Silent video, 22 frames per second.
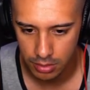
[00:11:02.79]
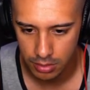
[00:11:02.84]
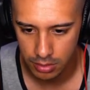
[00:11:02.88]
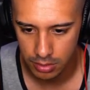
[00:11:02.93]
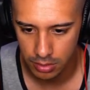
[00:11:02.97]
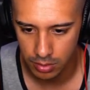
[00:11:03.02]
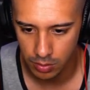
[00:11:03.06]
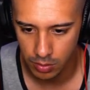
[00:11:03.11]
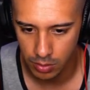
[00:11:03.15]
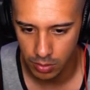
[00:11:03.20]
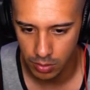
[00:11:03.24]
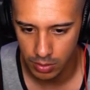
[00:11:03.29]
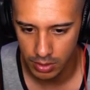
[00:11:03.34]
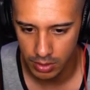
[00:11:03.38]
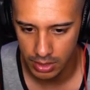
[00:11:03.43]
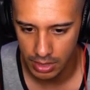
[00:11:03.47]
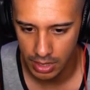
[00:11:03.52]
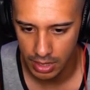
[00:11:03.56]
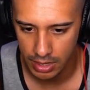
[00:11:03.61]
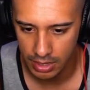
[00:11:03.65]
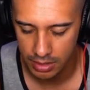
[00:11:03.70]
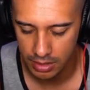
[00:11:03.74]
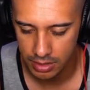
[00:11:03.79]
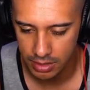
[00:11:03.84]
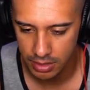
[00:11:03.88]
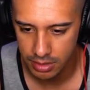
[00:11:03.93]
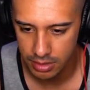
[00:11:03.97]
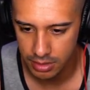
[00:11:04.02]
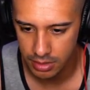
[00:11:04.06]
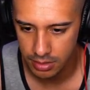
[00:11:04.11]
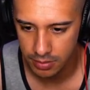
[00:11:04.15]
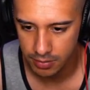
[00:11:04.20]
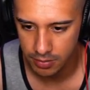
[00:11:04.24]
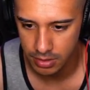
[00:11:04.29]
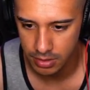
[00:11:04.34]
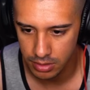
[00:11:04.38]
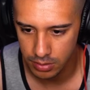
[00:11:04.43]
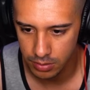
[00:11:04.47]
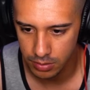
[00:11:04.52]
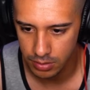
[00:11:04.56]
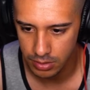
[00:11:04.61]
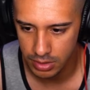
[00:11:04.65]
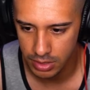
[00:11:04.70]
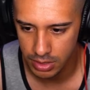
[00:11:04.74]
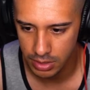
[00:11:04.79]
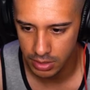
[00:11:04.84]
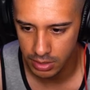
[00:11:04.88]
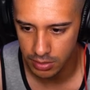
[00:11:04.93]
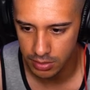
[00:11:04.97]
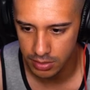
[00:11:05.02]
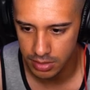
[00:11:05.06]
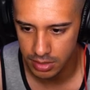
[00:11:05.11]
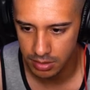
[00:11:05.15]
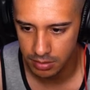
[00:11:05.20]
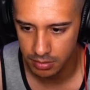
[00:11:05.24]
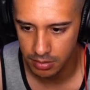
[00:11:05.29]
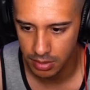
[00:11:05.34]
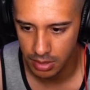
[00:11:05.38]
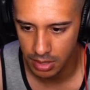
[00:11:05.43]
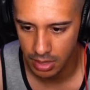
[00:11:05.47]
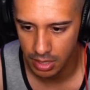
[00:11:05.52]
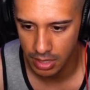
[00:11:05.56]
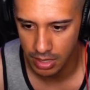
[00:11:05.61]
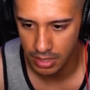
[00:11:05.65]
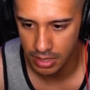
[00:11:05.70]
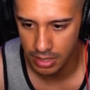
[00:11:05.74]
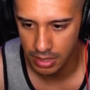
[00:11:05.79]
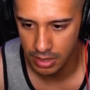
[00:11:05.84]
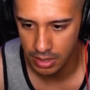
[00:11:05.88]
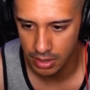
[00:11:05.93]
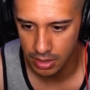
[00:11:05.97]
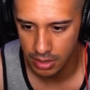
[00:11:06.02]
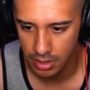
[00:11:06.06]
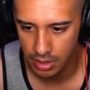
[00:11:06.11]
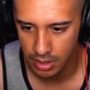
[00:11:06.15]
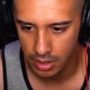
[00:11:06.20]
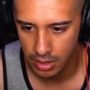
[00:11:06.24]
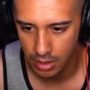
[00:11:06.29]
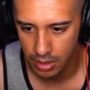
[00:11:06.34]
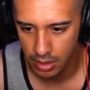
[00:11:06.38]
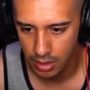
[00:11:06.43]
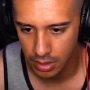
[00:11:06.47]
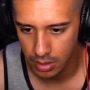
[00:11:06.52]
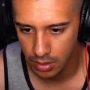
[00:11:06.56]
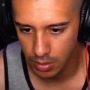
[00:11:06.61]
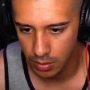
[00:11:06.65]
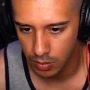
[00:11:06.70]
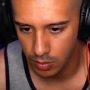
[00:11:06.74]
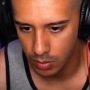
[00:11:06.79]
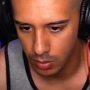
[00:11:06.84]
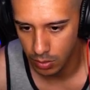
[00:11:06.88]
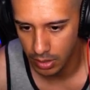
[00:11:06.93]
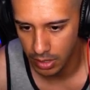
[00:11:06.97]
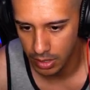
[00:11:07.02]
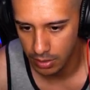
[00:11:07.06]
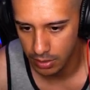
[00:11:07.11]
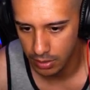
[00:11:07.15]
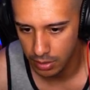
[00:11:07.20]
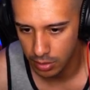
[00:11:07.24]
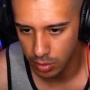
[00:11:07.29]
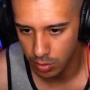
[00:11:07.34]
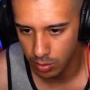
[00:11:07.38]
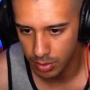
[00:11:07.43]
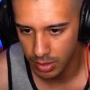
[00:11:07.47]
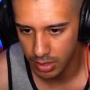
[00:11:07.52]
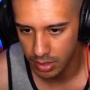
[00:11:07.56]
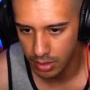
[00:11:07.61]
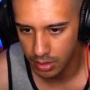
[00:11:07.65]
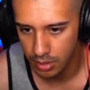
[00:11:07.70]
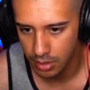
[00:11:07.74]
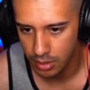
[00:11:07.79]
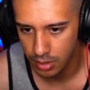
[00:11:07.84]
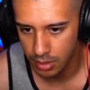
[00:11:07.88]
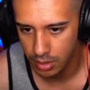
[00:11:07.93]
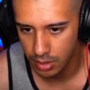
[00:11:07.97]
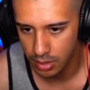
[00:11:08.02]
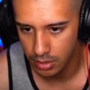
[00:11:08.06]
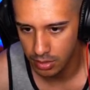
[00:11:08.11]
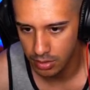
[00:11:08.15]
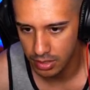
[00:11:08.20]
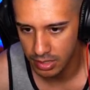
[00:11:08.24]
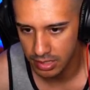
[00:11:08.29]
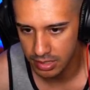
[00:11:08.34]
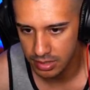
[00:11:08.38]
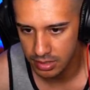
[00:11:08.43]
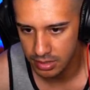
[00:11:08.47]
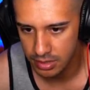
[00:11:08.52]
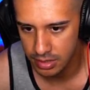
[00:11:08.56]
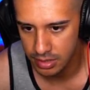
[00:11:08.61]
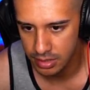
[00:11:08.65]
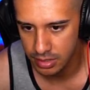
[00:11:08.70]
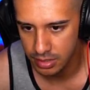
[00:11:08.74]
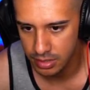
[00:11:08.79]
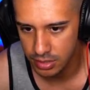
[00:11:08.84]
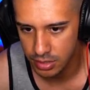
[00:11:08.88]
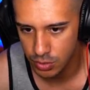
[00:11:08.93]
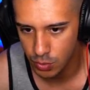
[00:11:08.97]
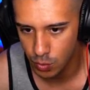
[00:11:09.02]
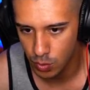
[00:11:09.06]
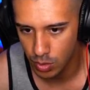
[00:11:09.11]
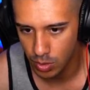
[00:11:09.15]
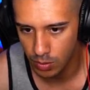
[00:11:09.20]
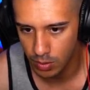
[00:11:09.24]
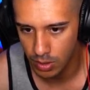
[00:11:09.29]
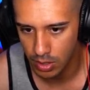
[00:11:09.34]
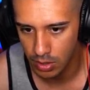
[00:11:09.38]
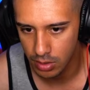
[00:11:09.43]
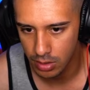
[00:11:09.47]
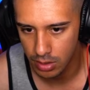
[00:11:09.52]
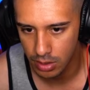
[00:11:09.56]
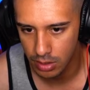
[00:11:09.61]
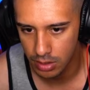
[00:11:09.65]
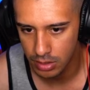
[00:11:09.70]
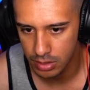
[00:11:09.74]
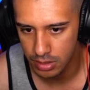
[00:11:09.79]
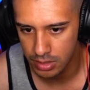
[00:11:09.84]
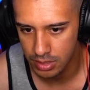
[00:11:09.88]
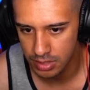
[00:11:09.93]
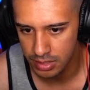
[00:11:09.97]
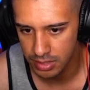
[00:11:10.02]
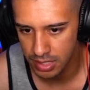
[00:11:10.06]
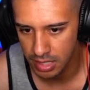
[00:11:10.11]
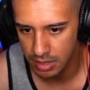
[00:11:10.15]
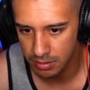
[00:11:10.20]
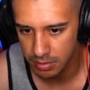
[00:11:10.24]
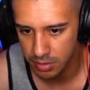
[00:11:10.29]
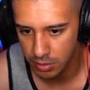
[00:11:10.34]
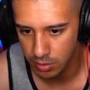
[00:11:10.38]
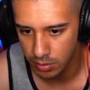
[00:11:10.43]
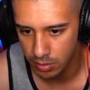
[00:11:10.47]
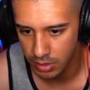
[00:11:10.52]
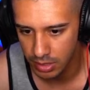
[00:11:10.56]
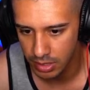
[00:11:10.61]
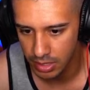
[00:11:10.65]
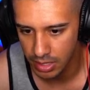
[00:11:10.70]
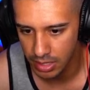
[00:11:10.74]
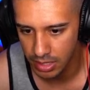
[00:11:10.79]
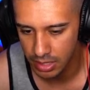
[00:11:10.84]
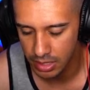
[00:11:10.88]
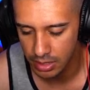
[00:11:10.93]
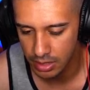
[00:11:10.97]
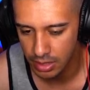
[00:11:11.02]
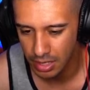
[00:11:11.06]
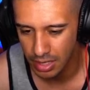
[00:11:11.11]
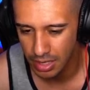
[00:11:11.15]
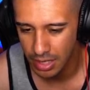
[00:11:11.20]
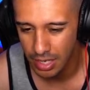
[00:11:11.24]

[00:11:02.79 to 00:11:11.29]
So we'll go ahead and hike this. As as he clears him, hike it, roll out a little bit, and you guys can see this square route just gets absolutely naked.